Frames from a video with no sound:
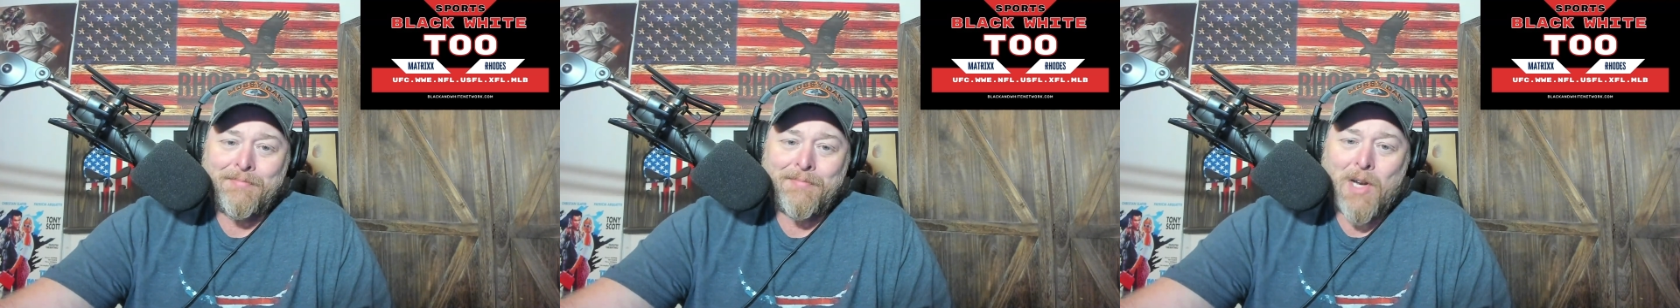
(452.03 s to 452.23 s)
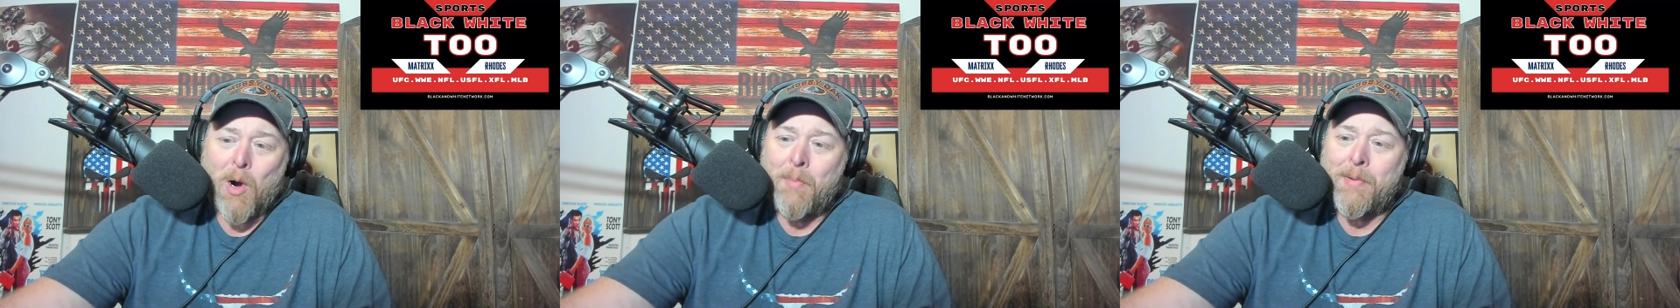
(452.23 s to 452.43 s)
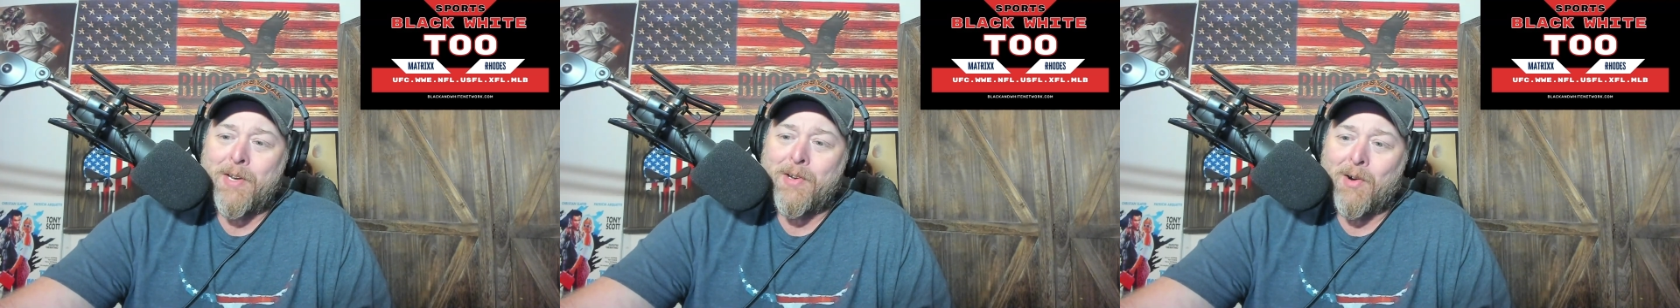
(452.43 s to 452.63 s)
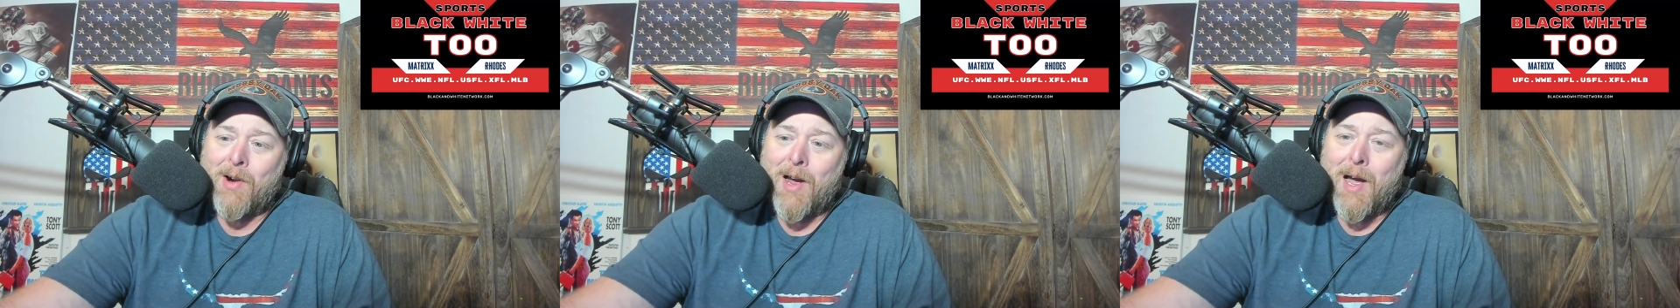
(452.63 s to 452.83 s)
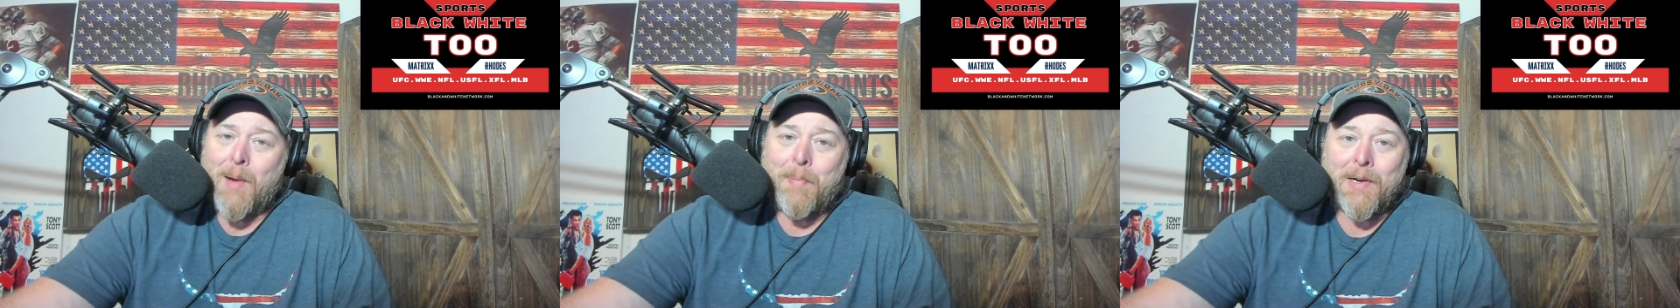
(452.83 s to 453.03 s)
Colby, you're
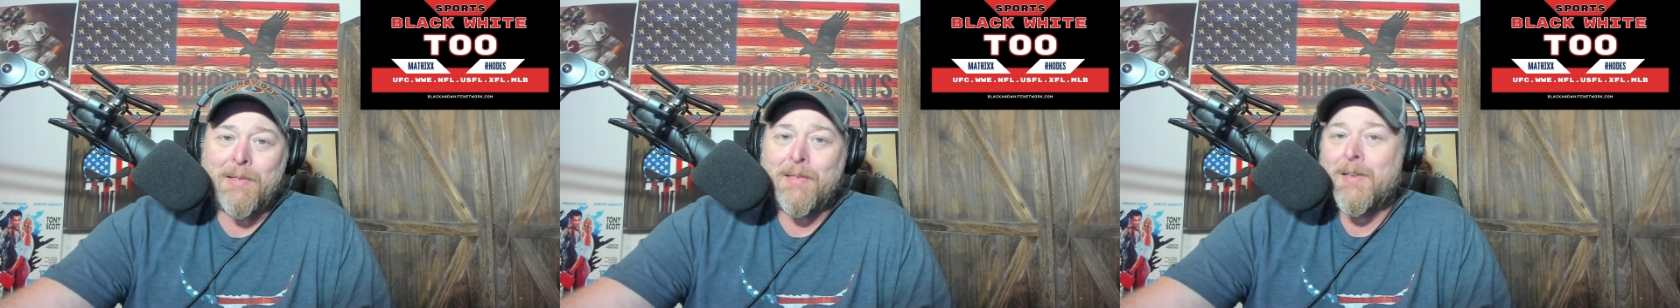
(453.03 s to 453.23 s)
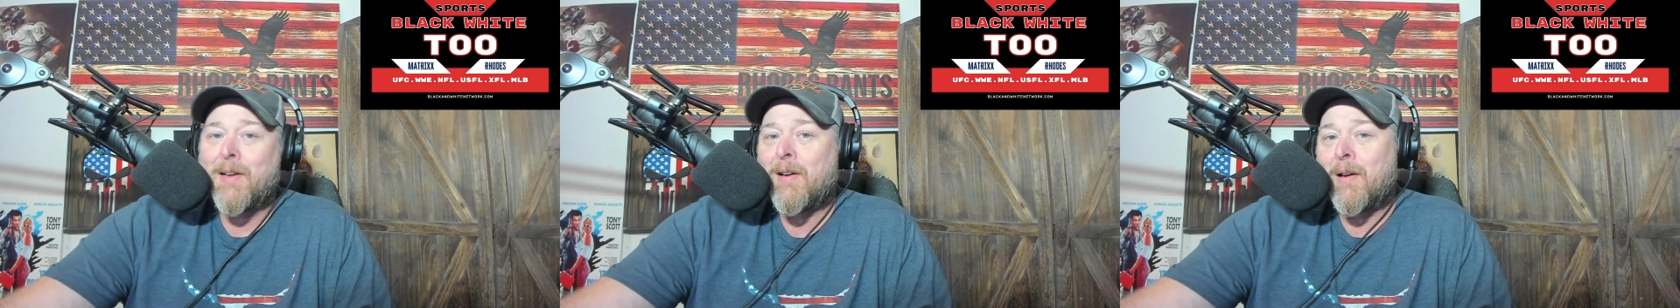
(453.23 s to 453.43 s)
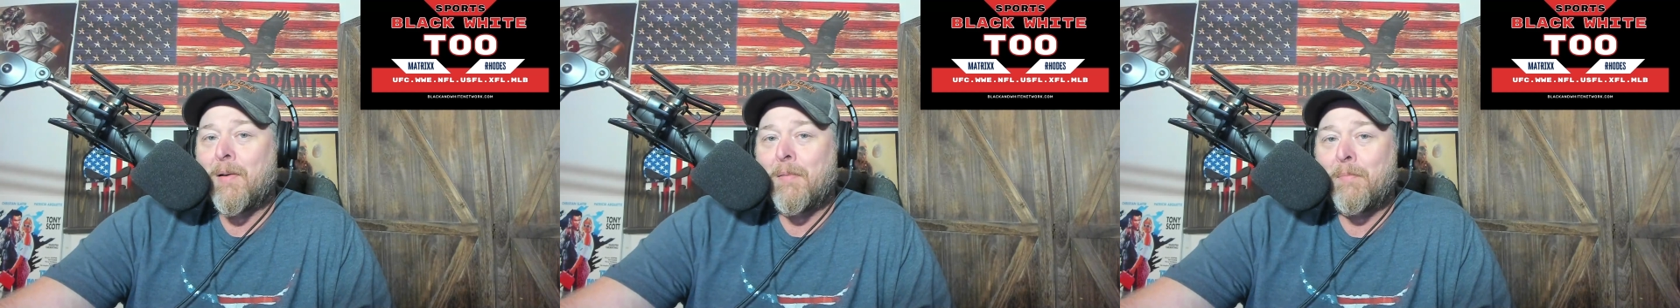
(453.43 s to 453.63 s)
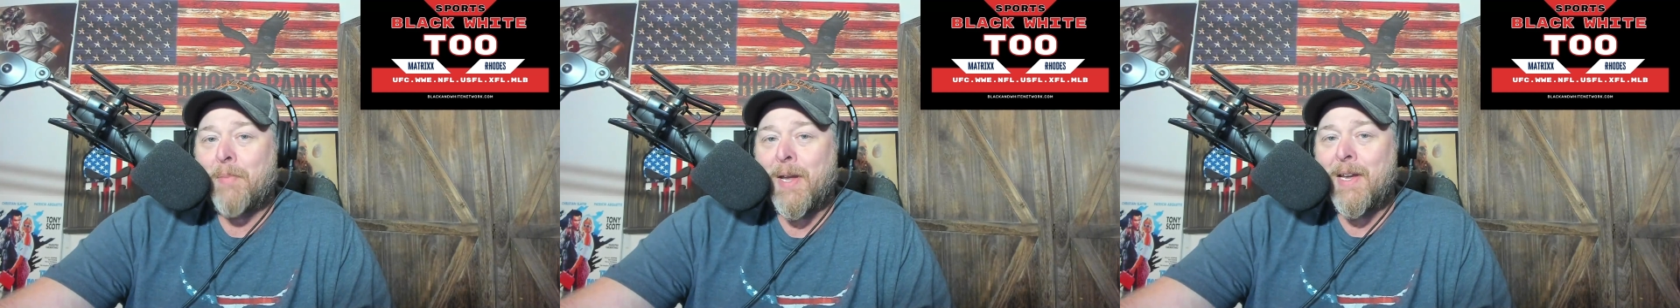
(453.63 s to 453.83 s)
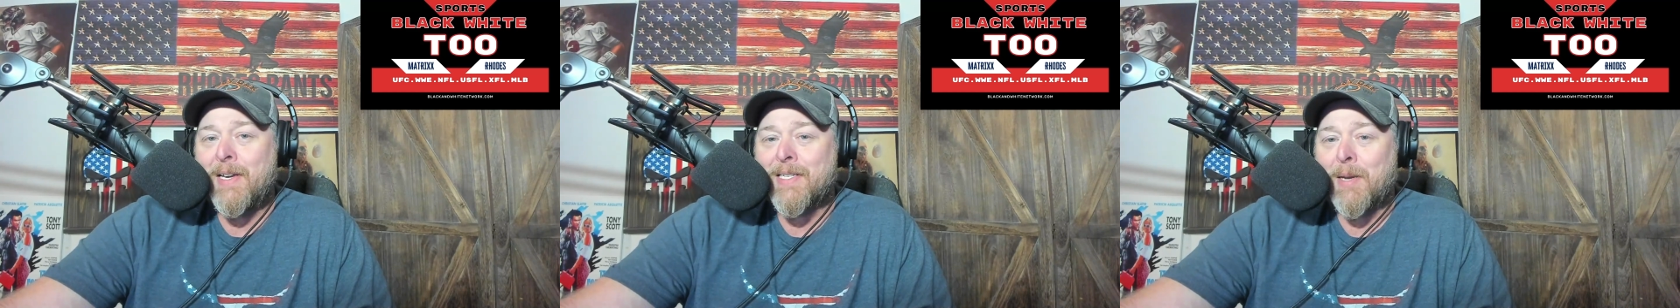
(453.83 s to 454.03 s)
up.
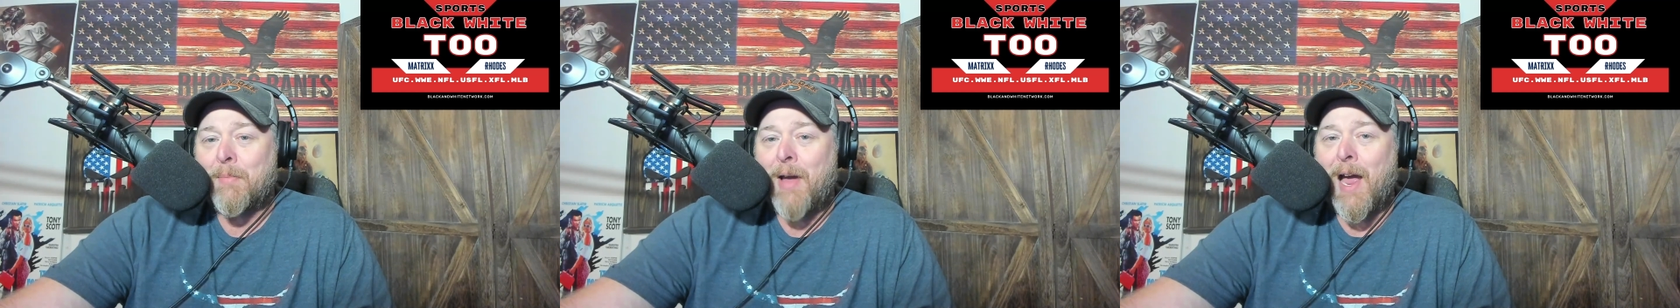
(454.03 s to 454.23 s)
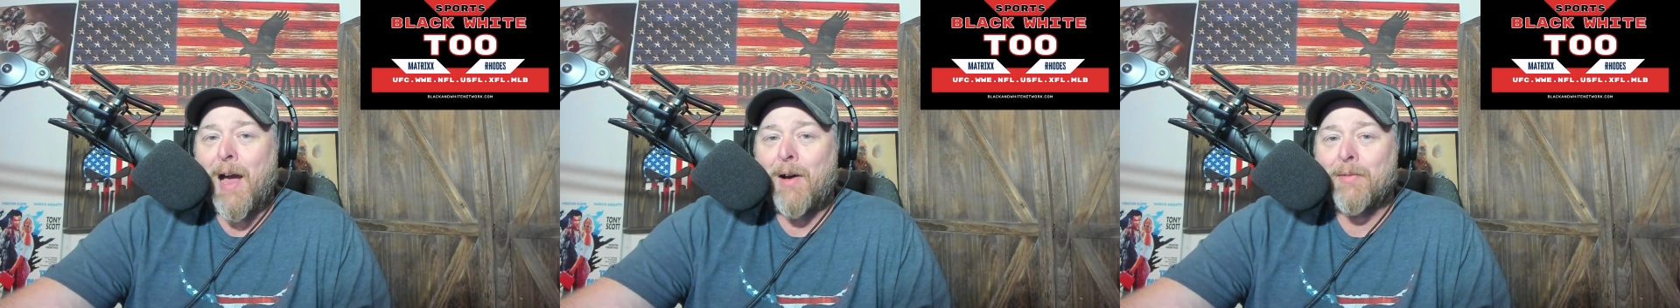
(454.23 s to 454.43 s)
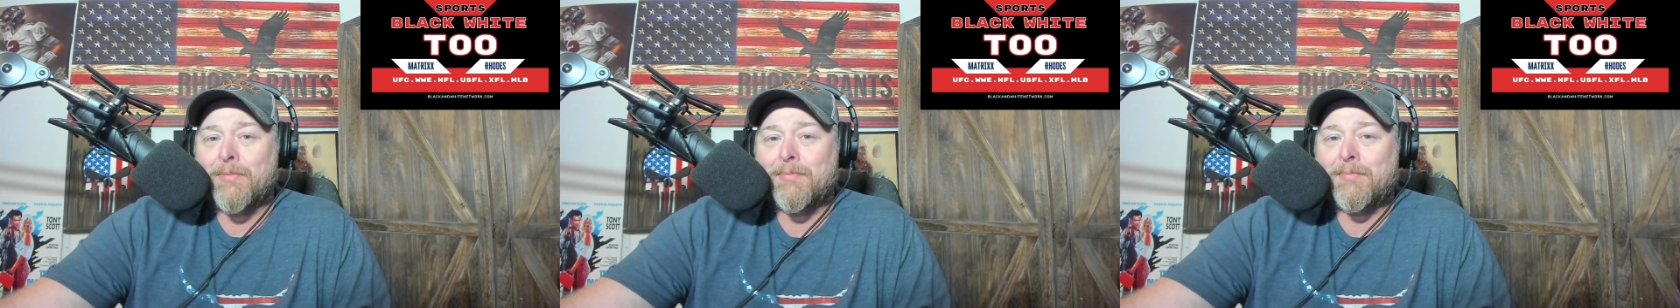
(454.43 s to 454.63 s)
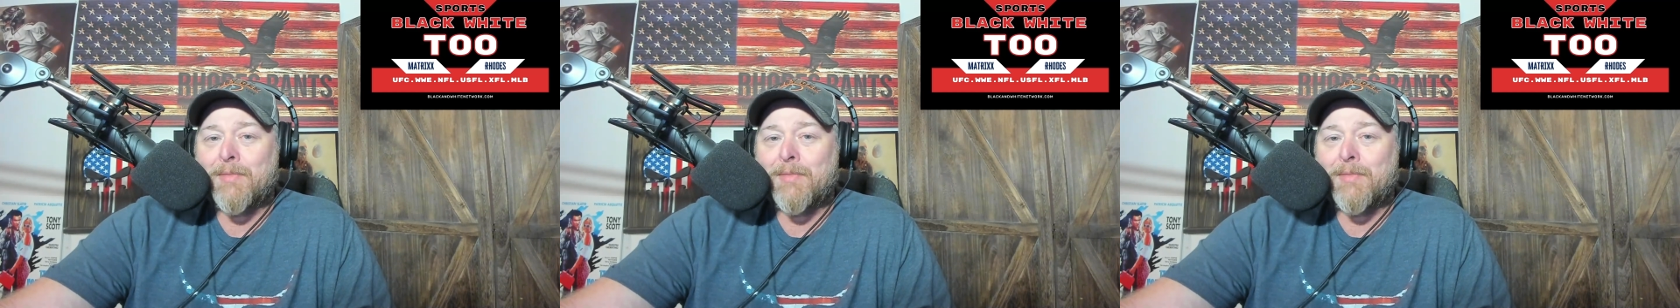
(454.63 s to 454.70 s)
Peace. I'm out.